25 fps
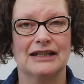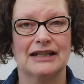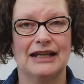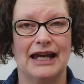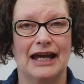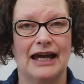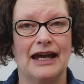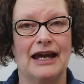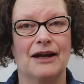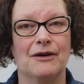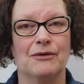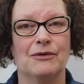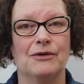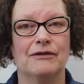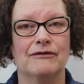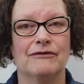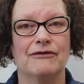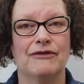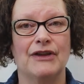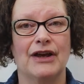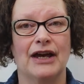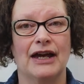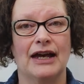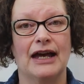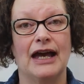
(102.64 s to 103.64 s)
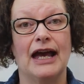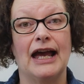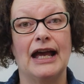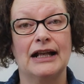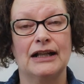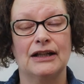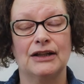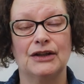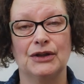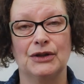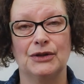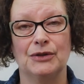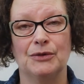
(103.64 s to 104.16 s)
get out of their
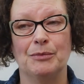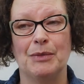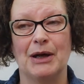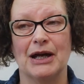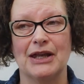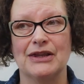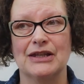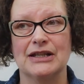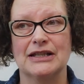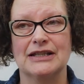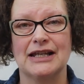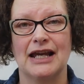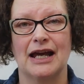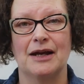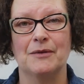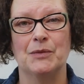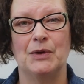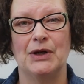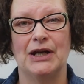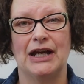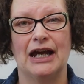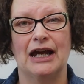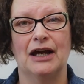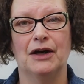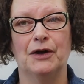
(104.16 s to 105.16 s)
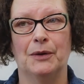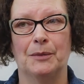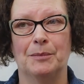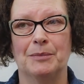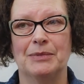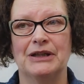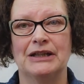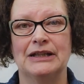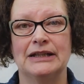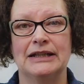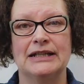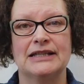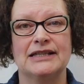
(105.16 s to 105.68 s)
igloo by the time we get up
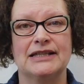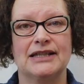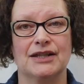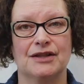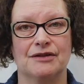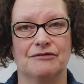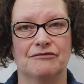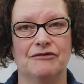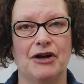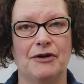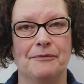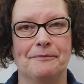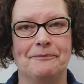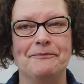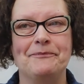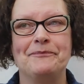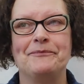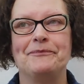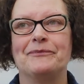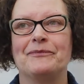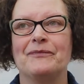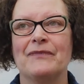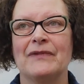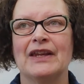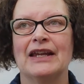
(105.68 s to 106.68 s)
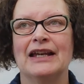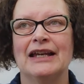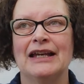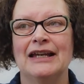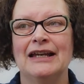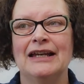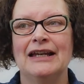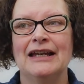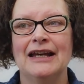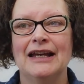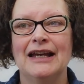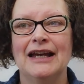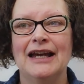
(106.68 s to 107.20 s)
and into the room.
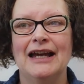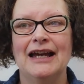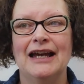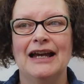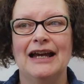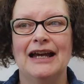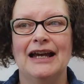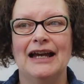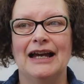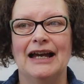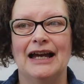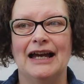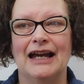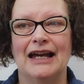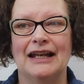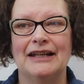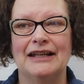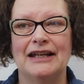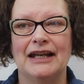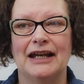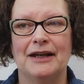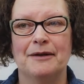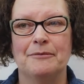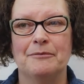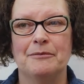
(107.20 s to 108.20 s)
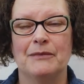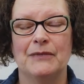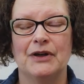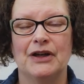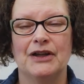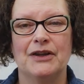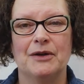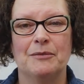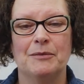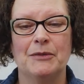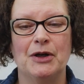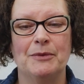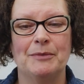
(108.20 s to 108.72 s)
And
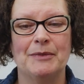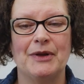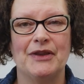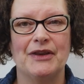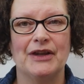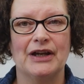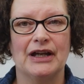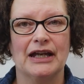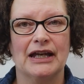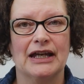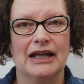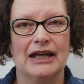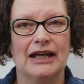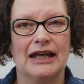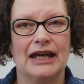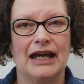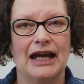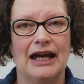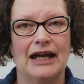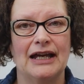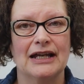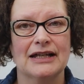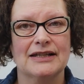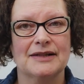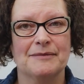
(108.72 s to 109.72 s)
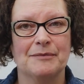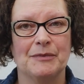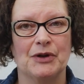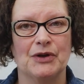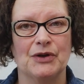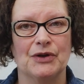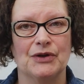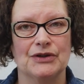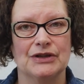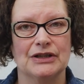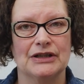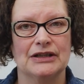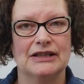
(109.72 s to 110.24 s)
at the moment the gas
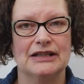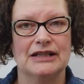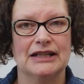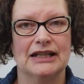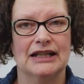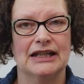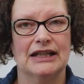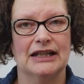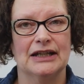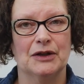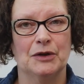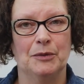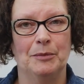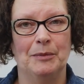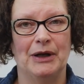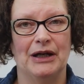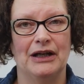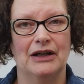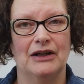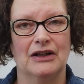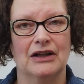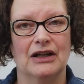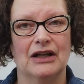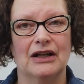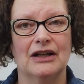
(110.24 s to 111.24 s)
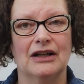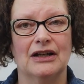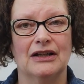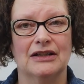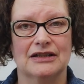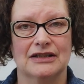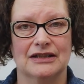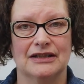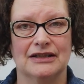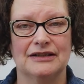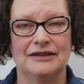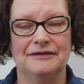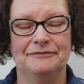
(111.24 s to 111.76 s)
board are digging up our
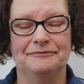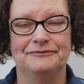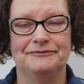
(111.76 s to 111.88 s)
garden,